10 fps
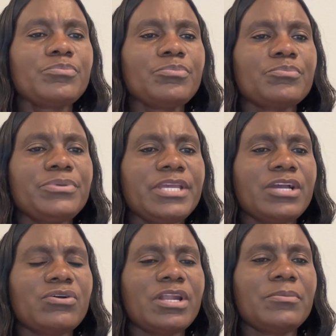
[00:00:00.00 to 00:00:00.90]
peer
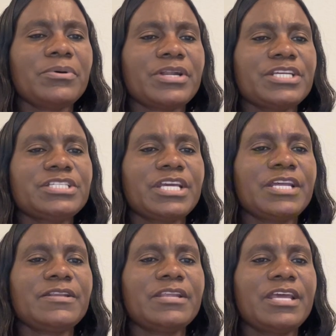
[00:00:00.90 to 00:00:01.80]

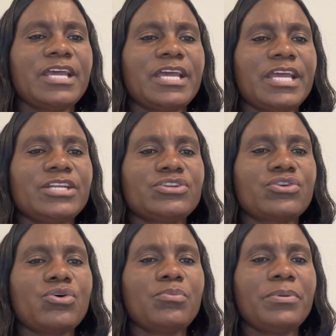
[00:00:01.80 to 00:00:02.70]
collaboration, and
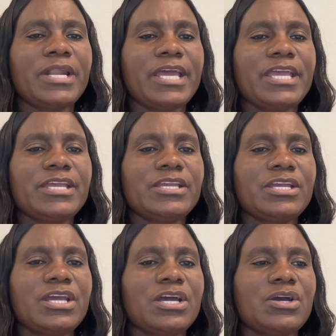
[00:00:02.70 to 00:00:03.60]
role playing,
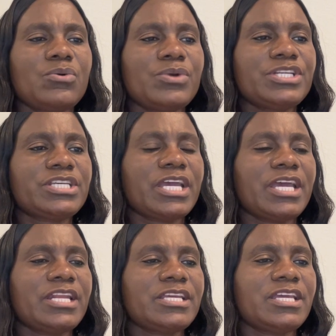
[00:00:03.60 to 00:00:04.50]
which
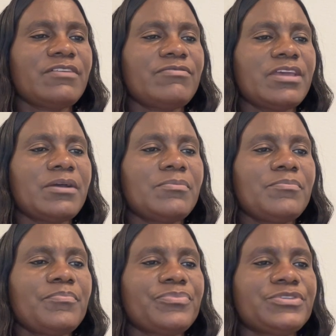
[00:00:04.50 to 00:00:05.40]
can give
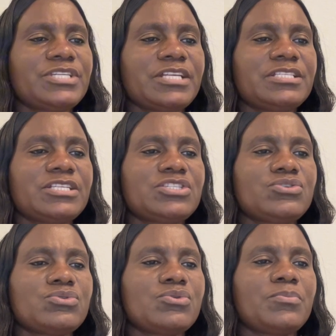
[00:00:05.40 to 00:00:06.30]
them chances
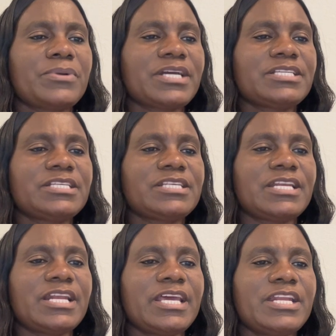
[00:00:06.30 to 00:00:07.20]
to practice
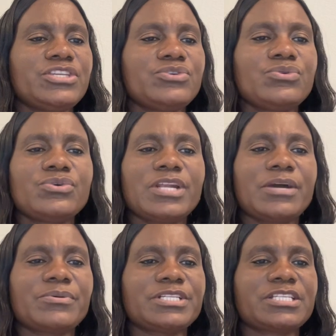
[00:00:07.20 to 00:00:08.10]
and learn new
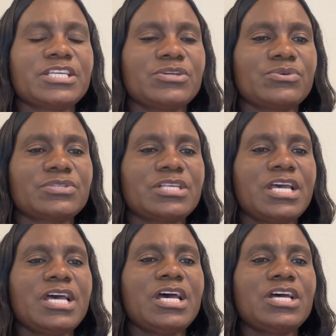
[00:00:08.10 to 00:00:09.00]
language skills.
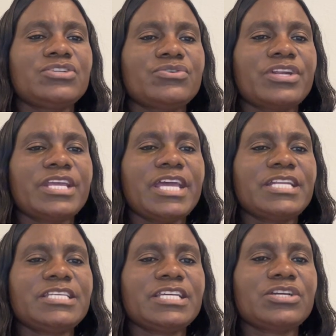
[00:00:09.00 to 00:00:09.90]
To
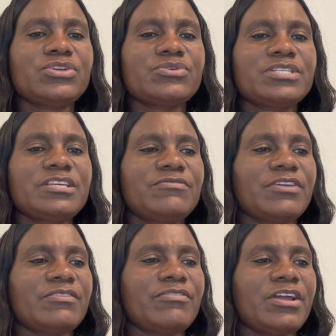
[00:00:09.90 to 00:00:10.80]
create inclusive
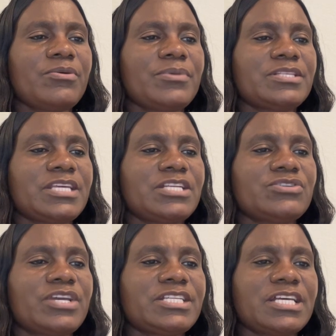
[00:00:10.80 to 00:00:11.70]
environments,
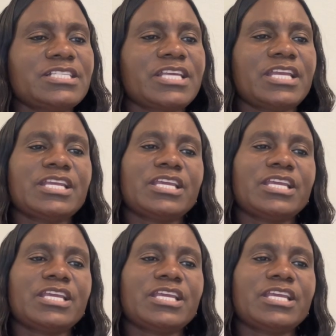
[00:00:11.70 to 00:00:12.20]
educators can